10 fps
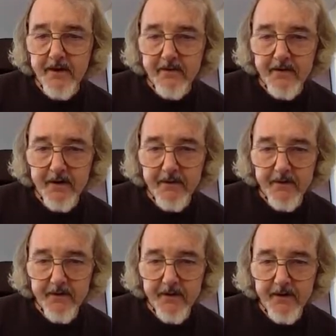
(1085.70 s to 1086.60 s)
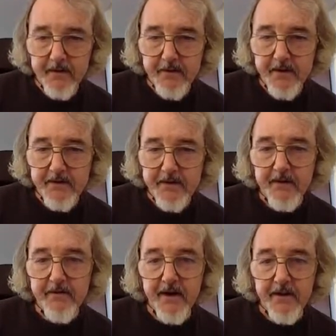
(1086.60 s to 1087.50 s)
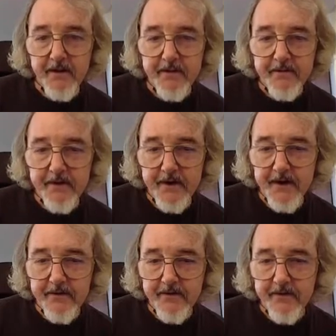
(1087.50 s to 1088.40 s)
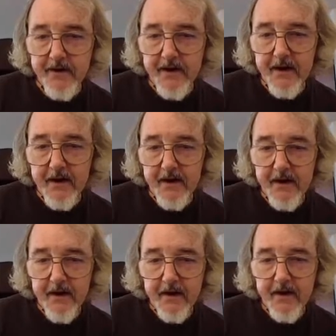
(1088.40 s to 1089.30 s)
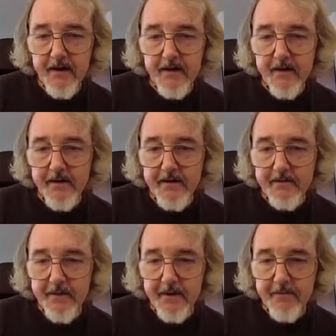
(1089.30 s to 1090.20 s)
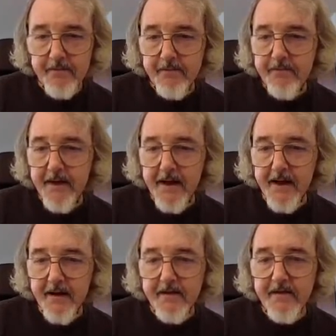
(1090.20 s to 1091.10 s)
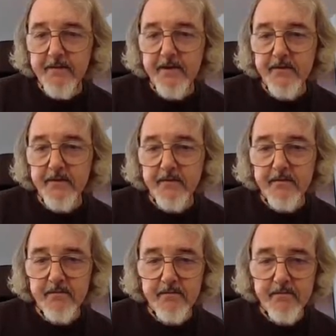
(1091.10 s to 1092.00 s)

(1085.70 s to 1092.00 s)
why I have it coming over here, but let's I'll follow it. Okay, so uh, that's my path. I might as well